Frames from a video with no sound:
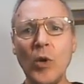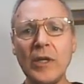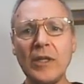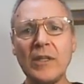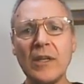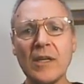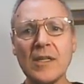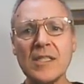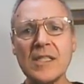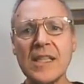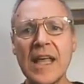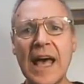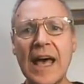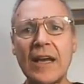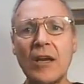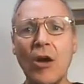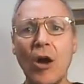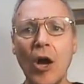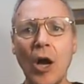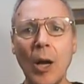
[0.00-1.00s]
What does
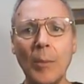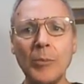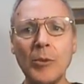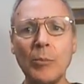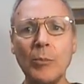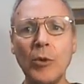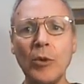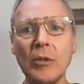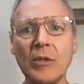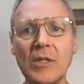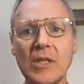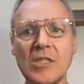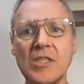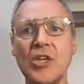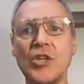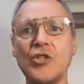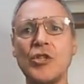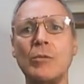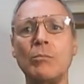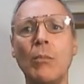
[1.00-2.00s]
that optimal
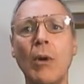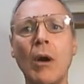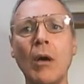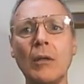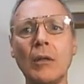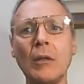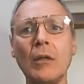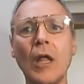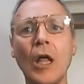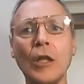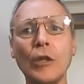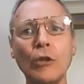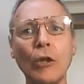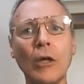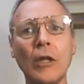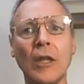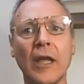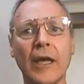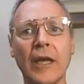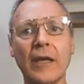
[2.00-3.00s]
decision model
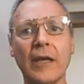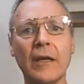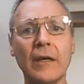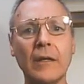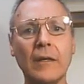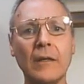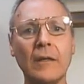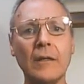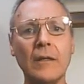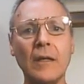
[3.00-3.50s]
look like?